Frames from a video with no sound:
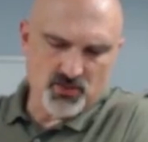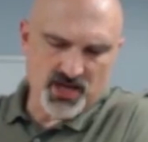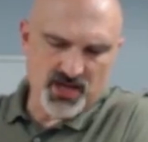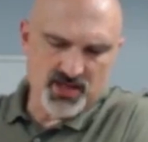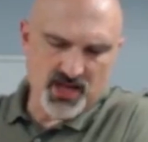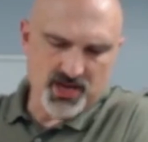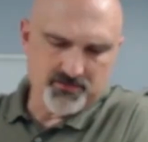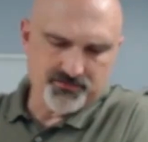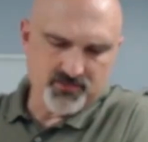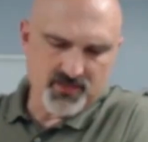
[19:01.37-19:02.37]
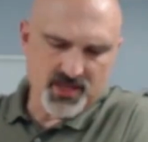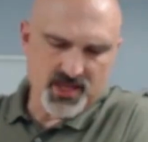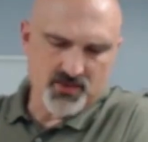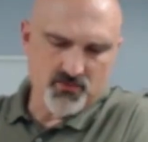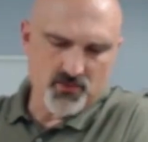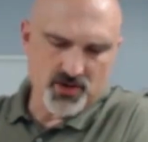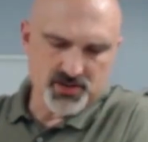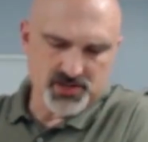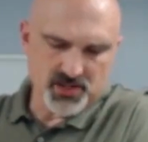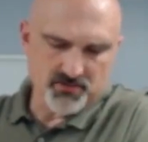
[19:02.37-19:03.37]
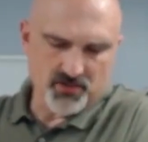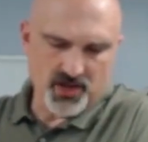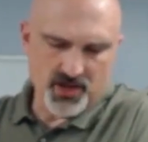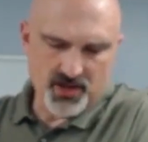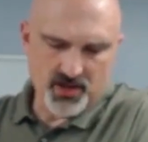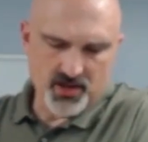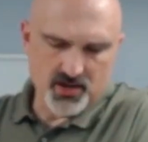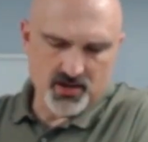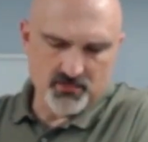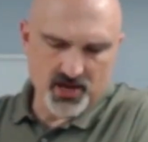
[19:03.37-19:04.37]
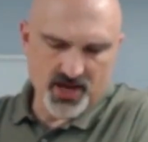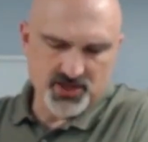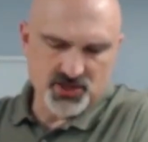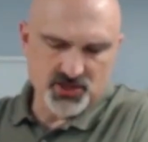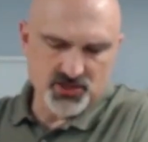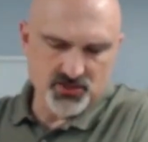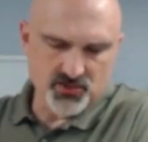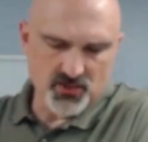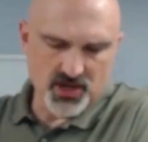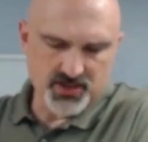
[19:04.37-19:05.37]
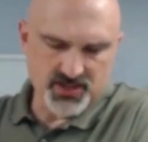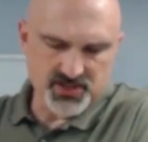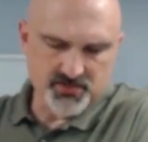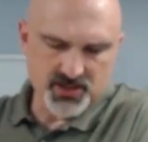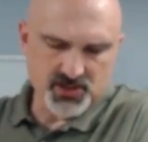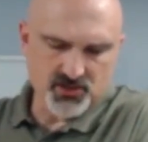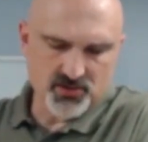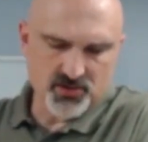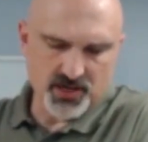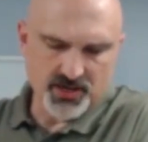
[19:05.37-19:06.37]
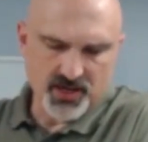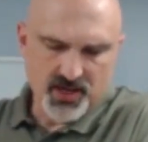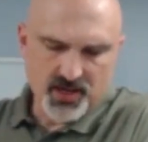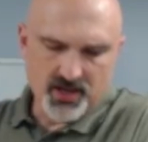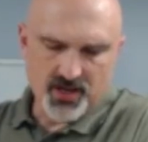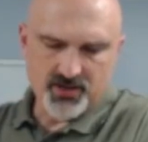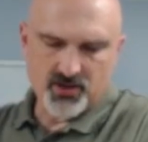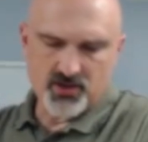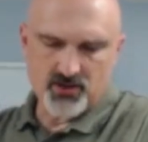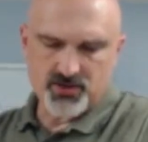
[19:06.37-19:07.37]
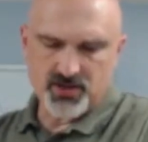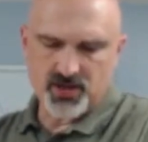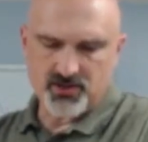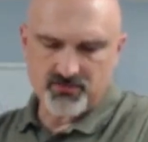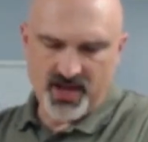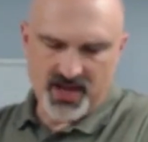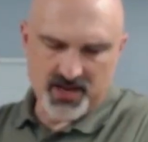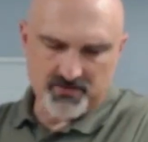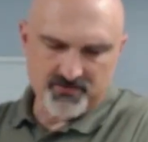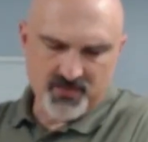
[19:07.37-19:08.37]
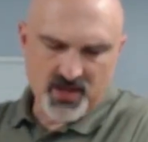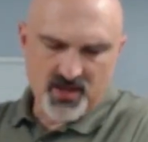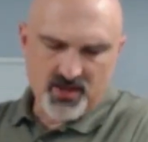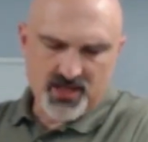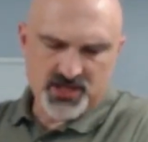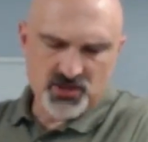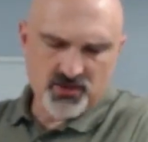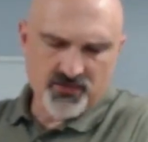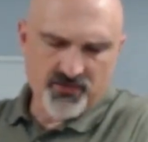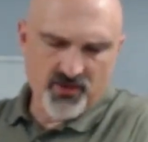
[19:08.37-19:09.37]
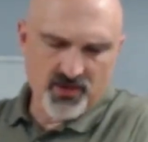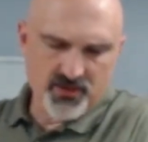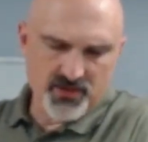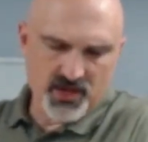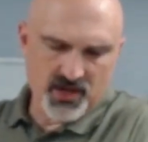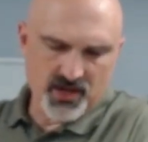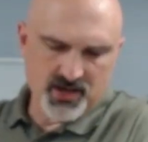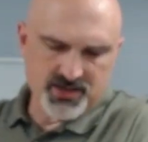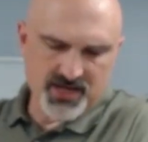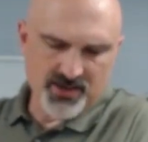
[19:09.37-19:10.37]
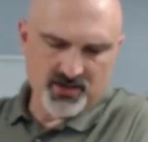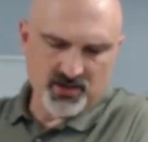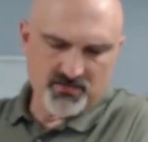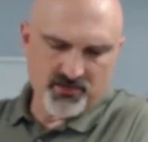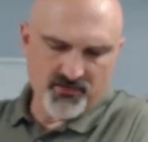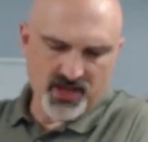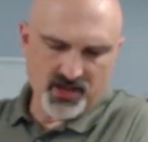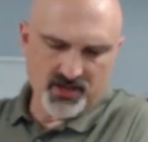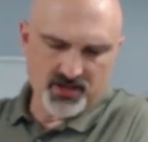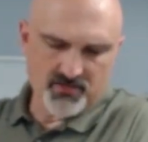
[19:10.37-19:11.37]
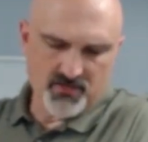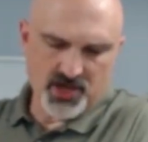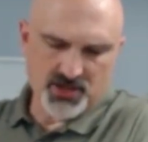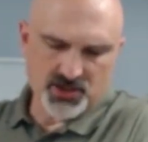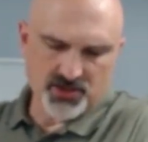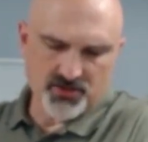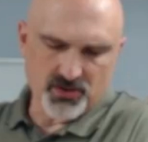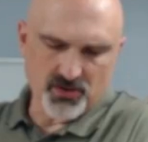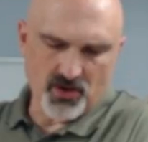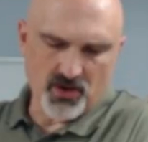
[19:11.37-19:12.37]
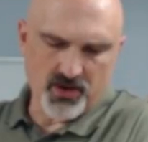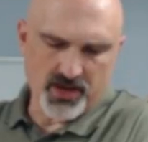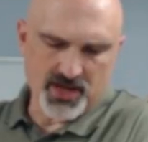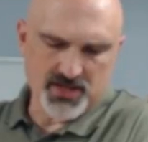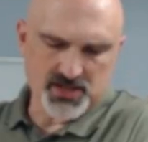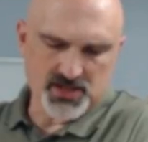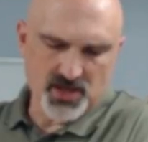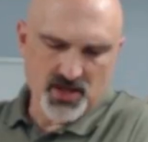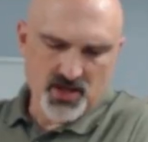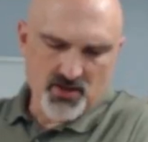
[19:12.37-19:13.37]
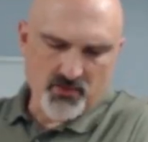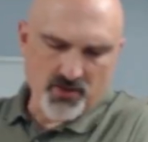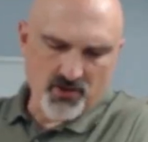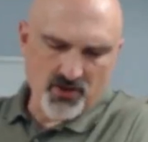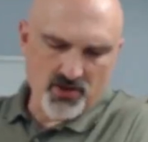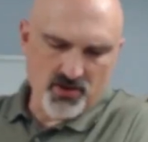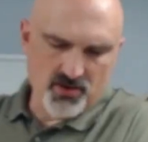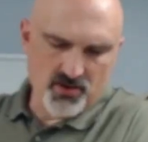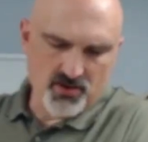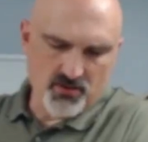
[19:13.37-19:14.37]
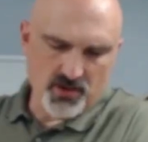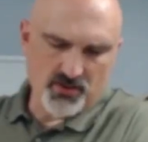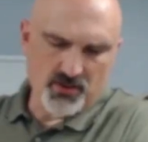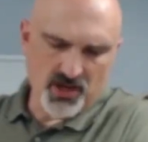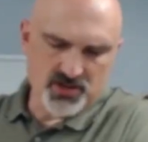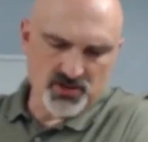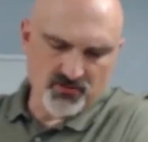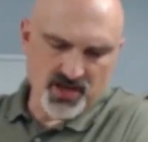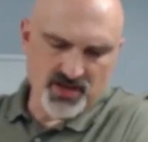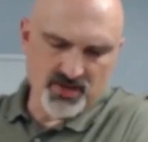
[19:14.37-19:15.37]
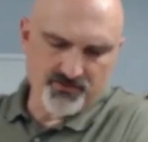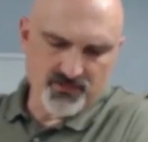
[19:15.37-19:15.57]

a way that he was obliged to dismiss her and let her go to the other man. That sort of thing undoubtedly prevailed much under the law, as we also read